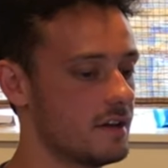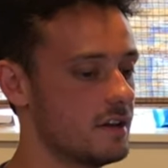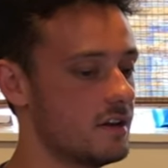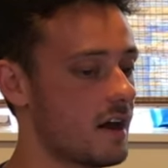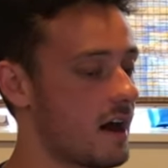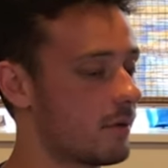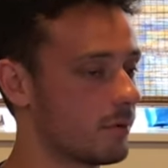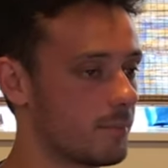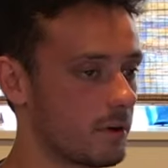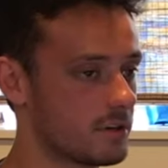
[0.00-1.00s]
not
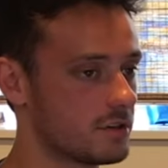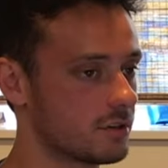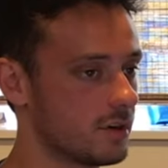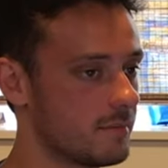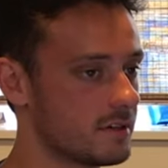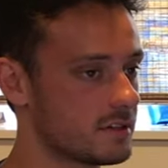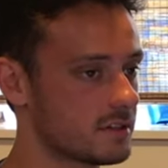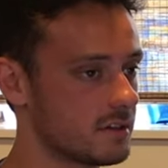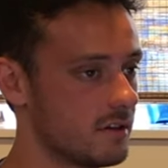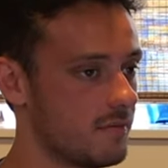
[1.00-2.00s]
repurchase
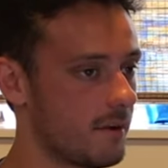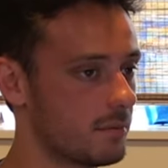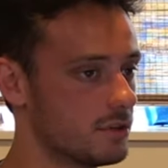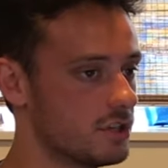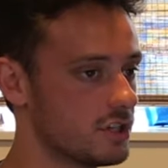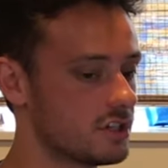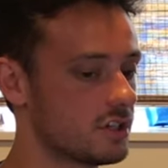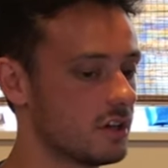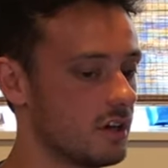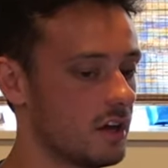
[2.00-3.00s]
agreements. They were just
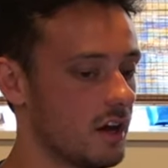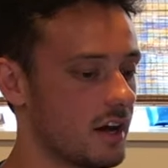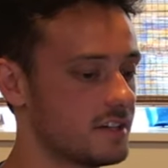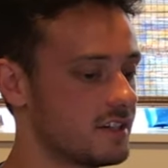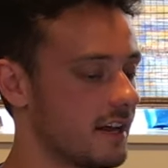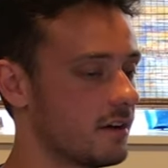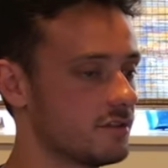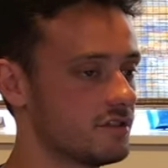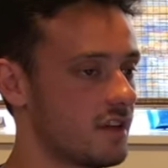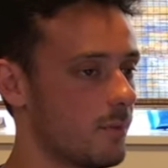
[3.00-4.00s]

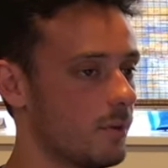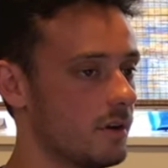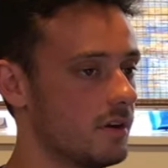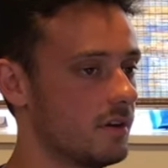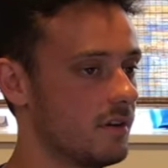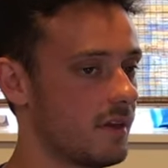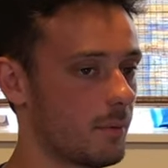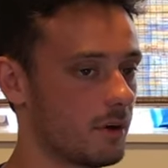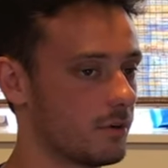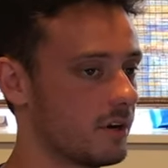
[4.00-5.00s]
sales that they were
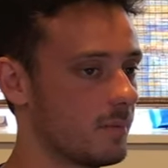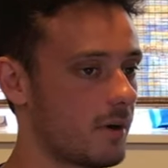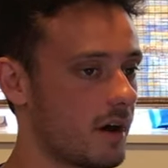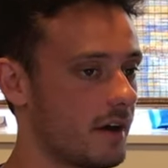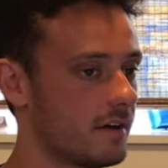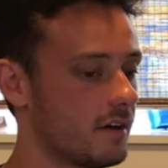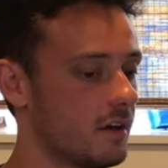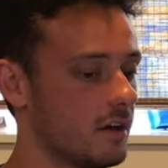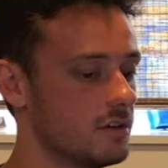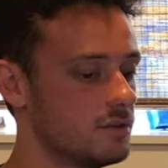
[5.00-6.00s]
agreed upon
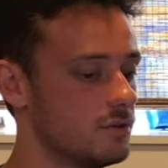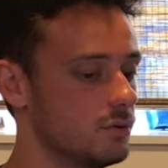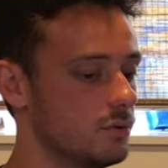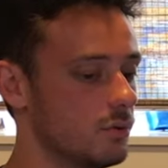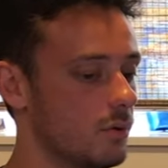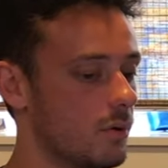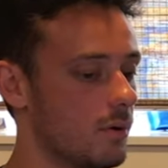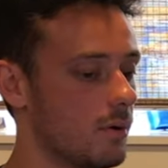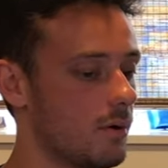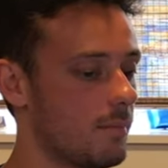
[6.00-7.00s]
to
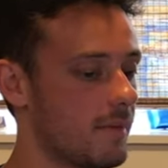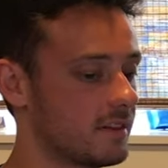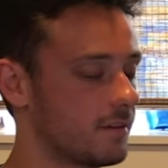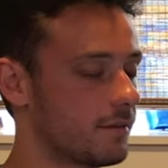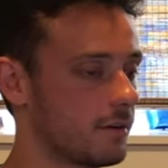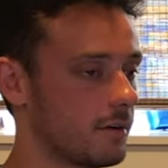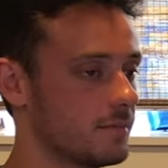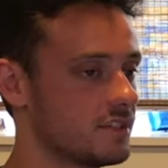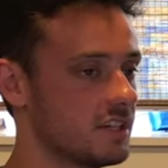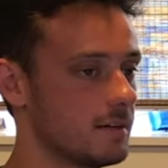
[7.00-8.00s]
make the firm
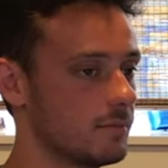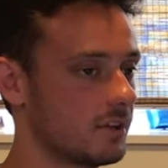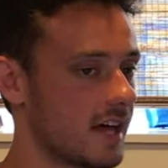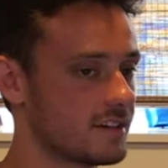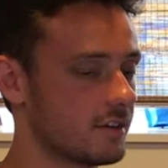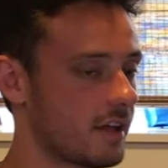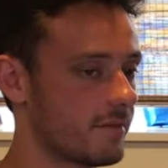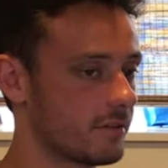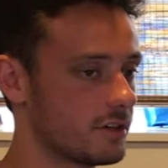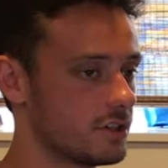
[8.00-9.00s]
seem less
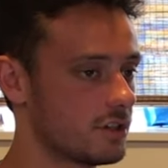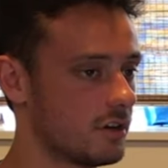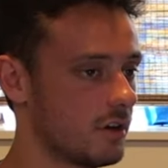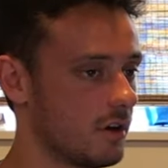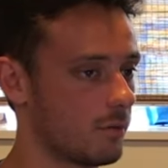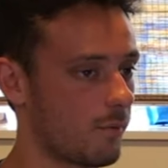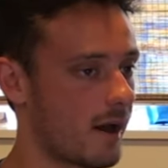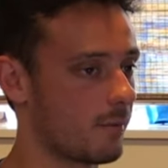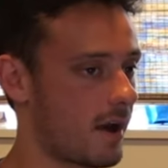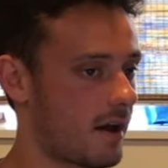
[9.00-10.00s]
leveraged right
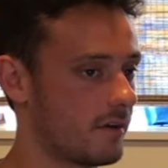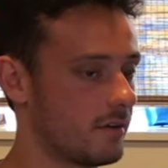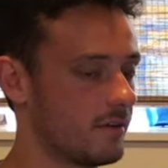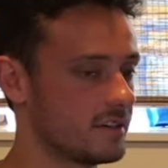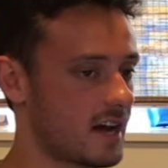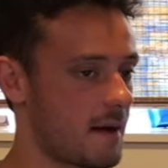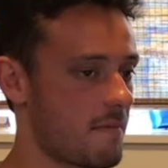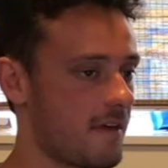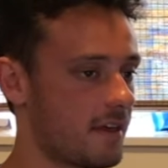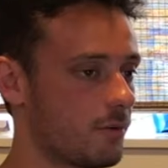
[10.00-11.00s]
around the time that
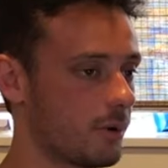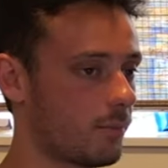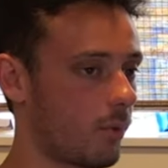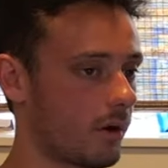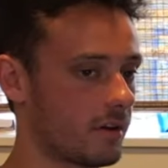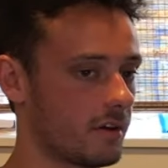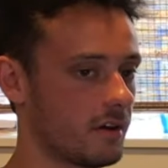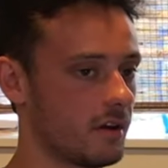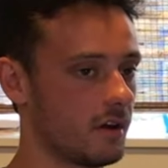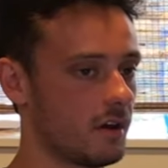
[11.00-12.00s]
they report
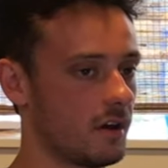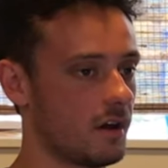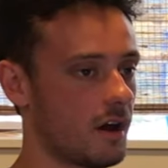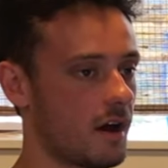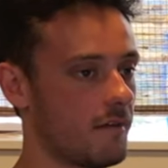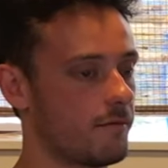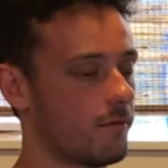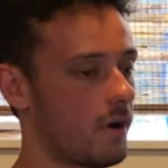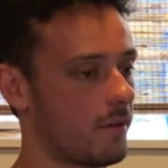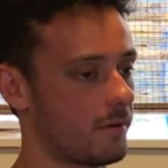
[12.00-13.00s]

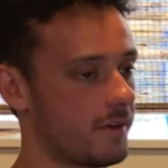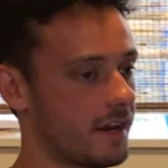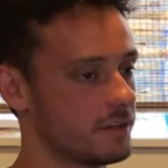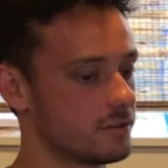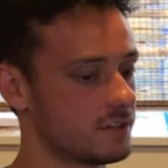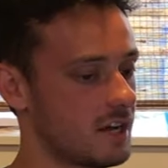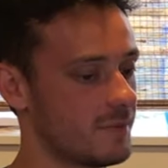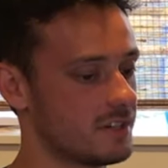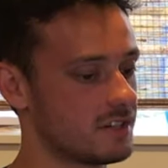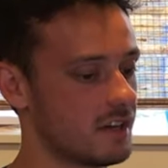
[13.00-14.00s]
on their financial
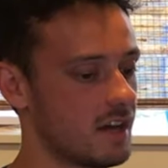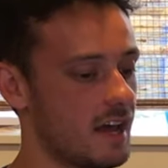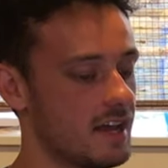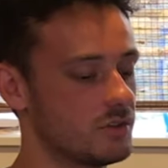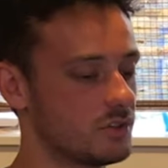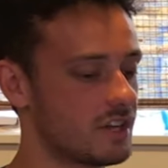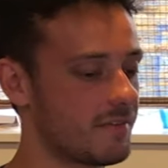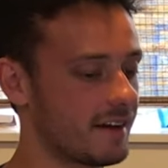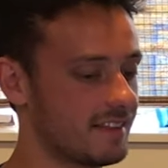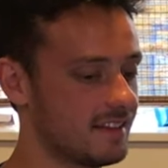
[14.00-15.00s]
statements. And so stuff
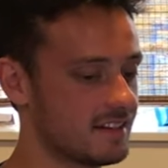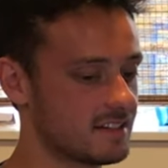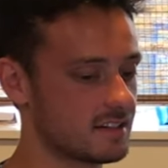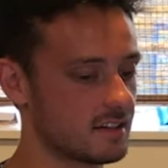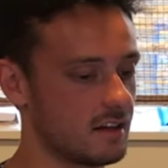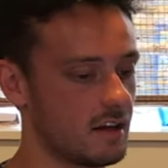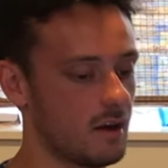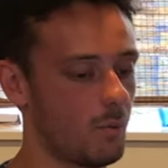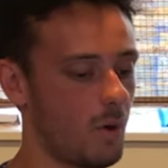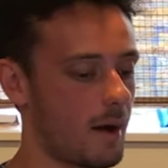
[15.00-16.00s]
like this,
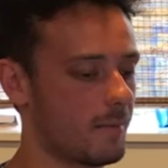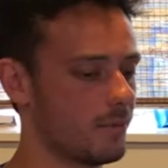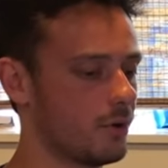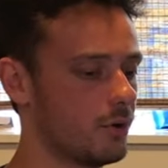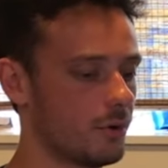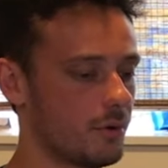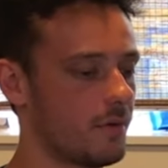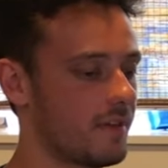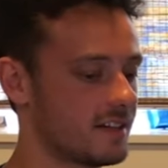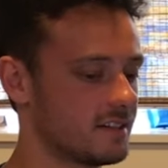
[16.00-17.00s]
I don't know if
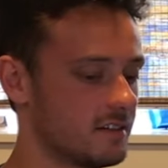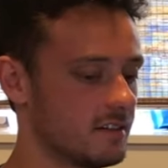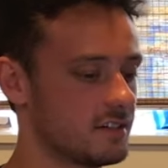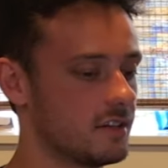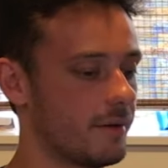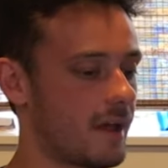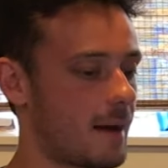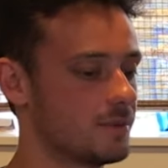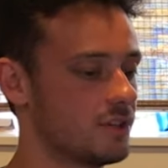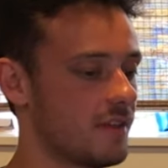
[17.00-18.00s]
that's still an
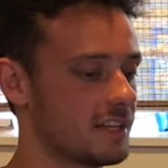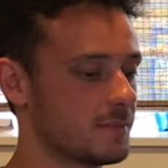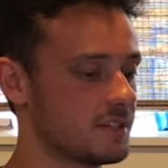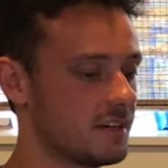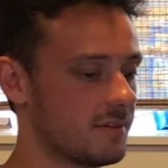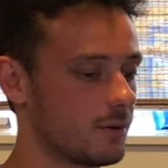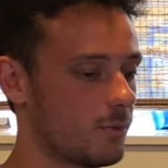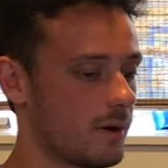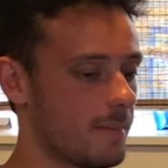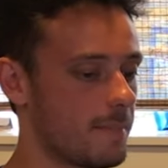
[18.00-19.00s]
option, that specific
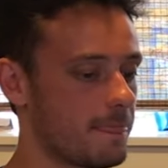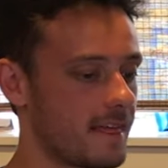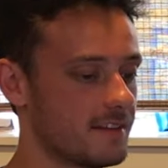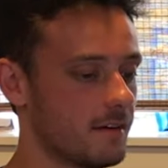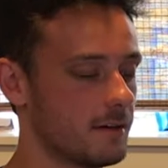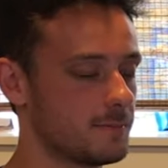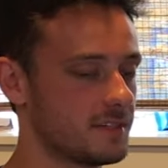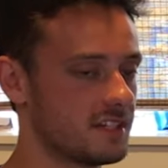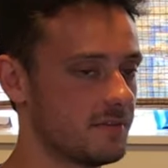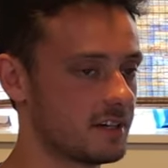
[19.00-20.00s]
one, that a
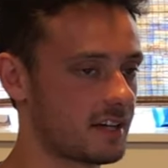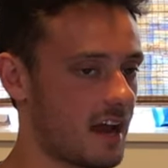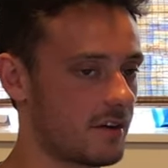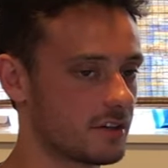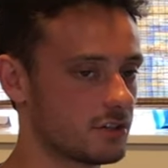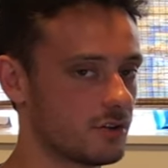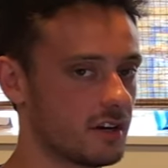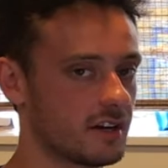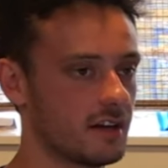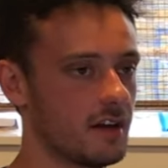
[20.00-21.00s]
specific accounting trick,